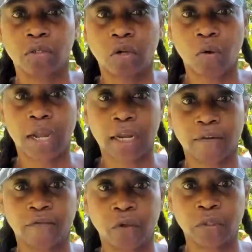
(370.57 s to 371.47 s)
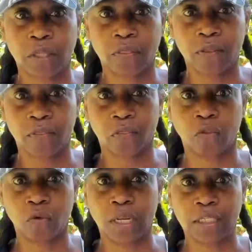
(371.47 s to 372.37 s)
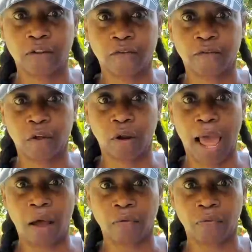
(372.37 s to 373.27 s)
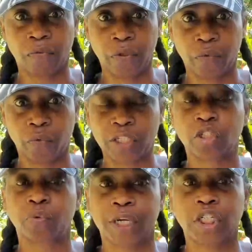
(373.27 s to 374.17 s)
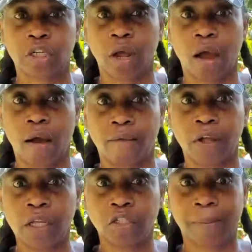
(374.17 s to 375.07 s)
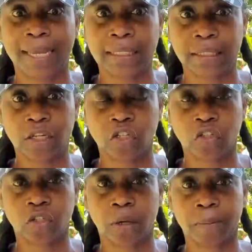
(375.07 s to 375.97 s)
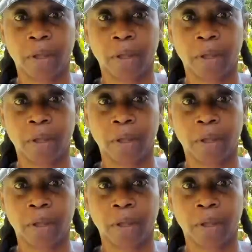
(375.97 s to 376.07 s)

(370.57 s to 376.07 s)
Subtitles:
don't get confused and think you need to fill out the restoration of Jamaican citizenship.